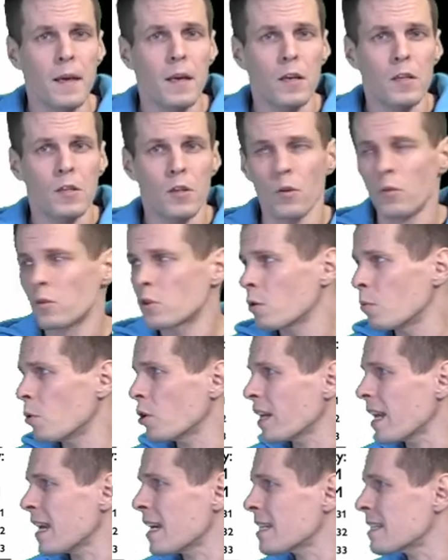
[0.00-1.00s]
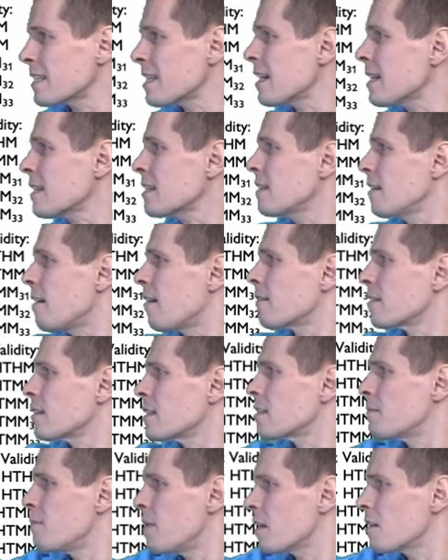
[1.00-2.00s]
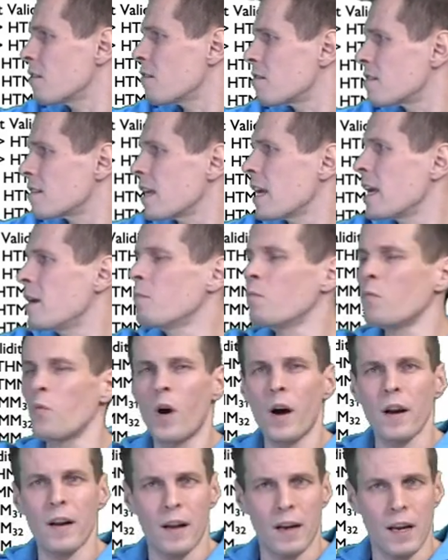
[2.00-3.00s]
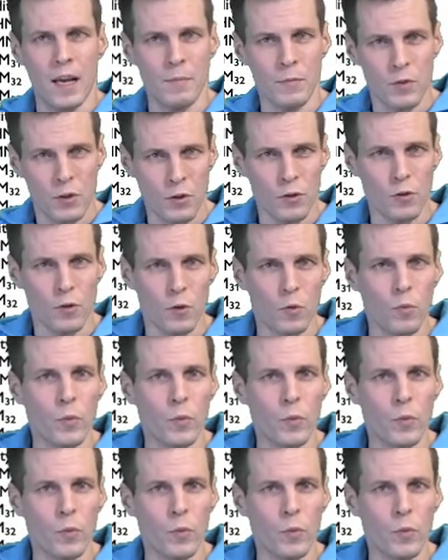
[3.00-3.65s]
So, so what exactly are these methods M1 and M2?